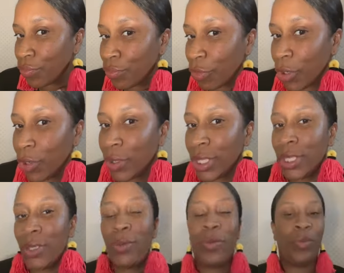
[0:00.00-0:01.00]
Real
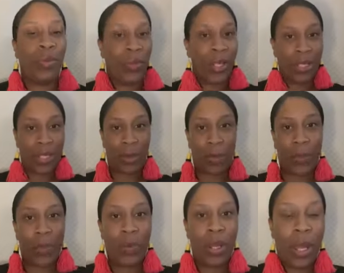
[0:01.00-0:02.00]
cute and
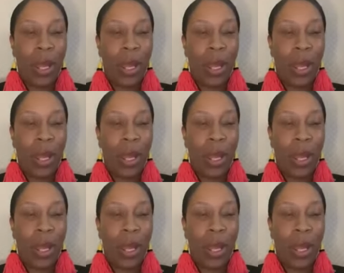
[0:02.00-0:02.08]
simple.